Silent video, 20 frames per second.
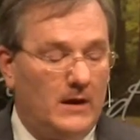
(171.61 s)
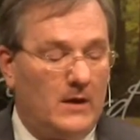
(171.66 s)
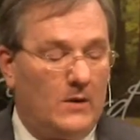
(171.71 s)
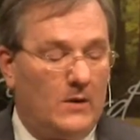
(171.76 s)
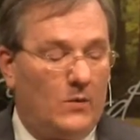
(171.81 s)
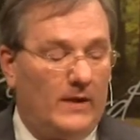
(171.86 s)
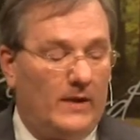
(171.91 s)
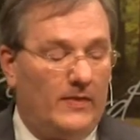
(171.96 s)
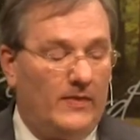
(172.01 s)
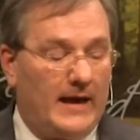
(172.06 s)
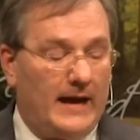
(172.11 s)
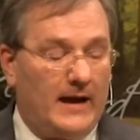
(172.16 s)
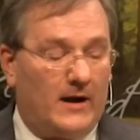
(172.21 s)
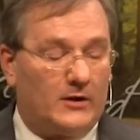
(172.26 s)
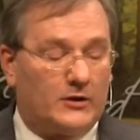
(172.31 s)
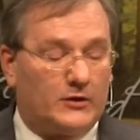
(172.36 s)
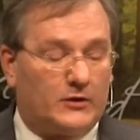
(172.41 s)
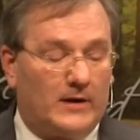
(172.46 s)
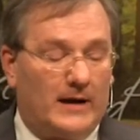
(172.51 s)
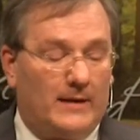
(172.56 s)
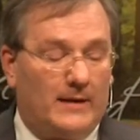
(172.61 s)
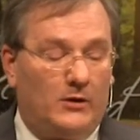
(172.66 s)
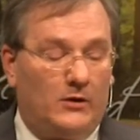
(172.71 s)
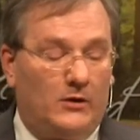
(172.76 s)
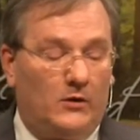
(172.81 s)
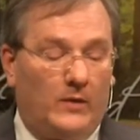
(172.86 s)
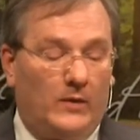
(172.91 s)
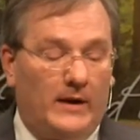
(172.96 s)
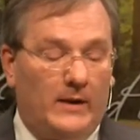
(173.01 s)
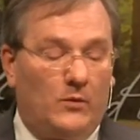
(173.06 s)
When they are
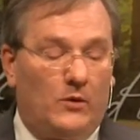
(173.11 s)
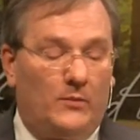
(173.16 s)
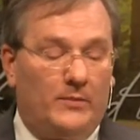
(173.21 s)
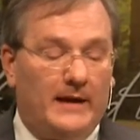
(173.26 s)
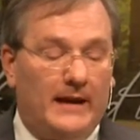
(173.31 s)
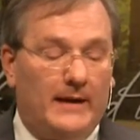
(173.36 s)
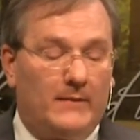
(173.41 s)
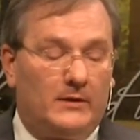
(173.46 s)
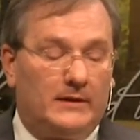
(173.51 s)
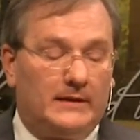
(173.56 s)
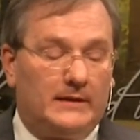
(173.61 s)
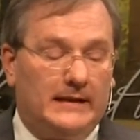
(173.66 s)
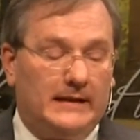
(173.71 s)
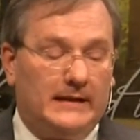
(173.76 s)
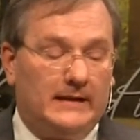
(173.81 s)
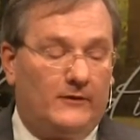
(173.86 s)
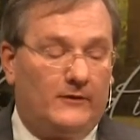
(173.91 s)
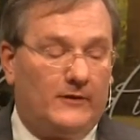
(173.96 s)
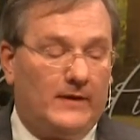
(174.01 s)
troubled, we will be able to give